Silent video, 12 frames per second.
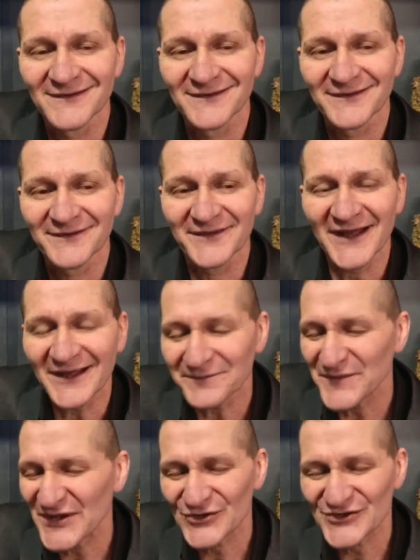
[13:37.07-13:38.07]
Not
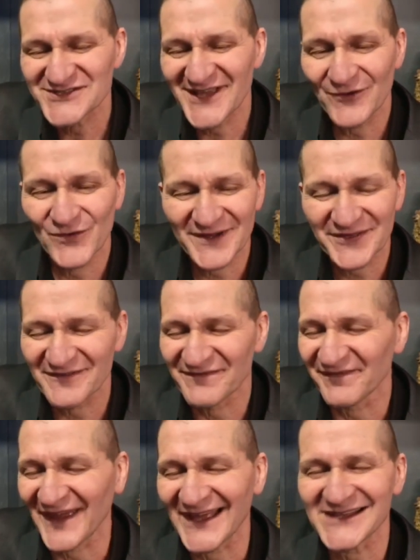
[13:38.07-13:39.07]
because they want the
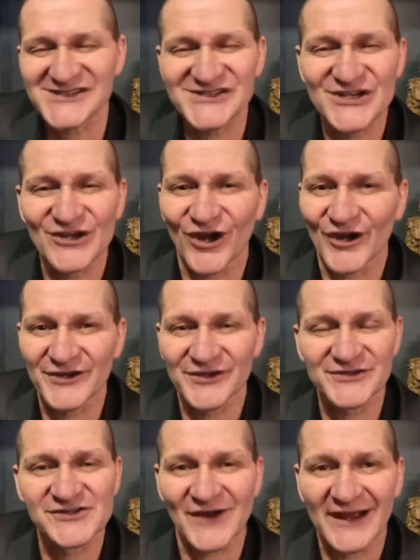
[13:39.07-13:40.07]
fancy car you're
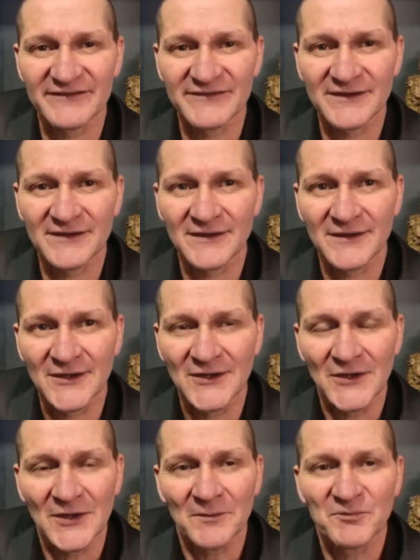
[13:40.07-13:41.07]
driving,
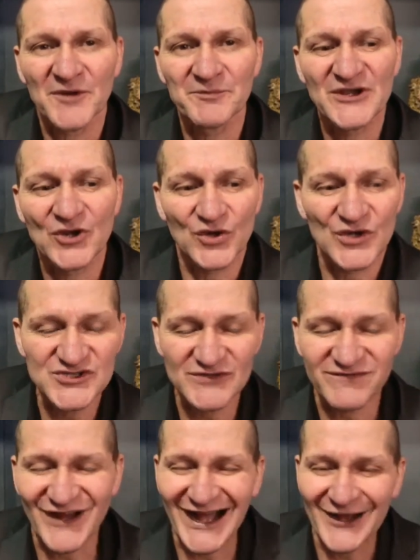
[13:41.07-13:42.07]
but because of
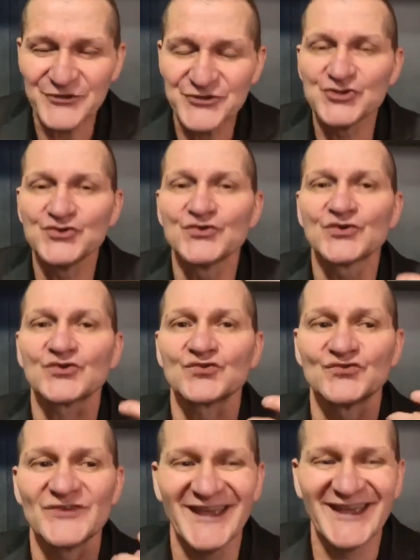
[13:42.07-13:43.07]
how you
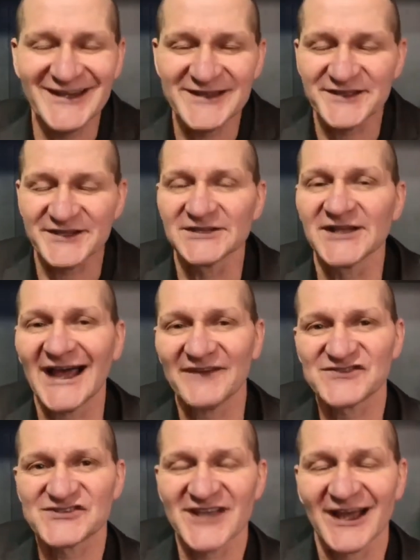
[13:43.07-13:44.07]
created the
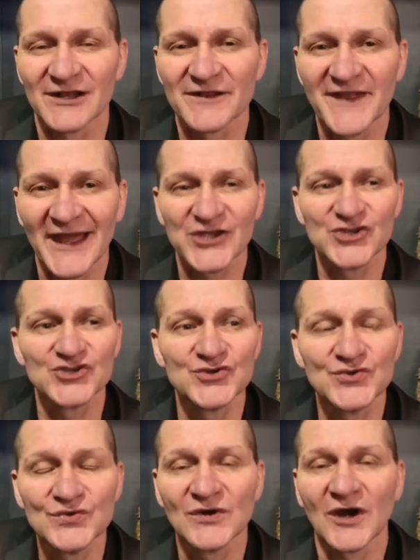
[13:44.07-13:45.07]
lifestyle that
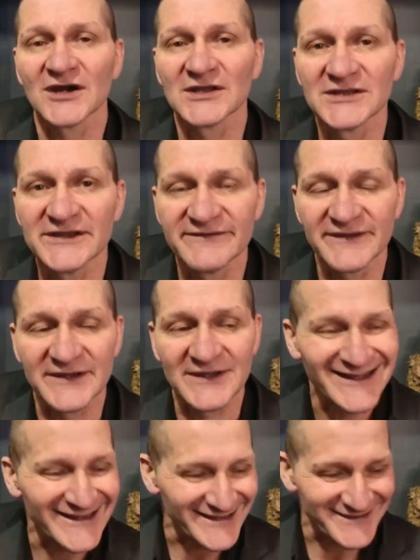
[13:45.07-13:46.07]
you are living,
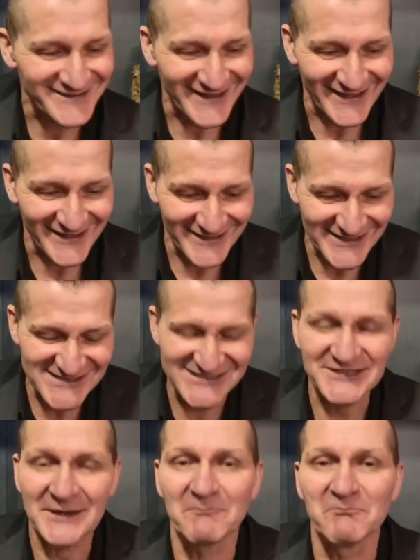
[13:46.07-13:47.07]
that it's an
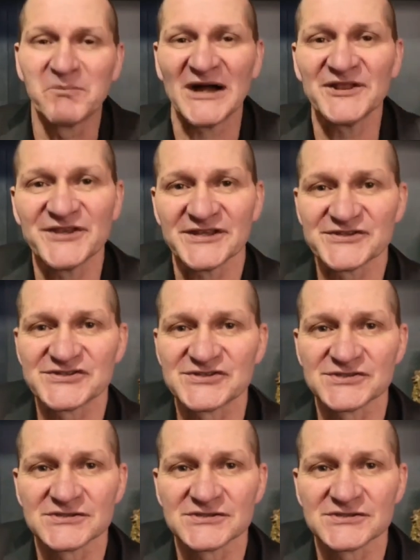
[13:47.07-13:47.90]
abundance.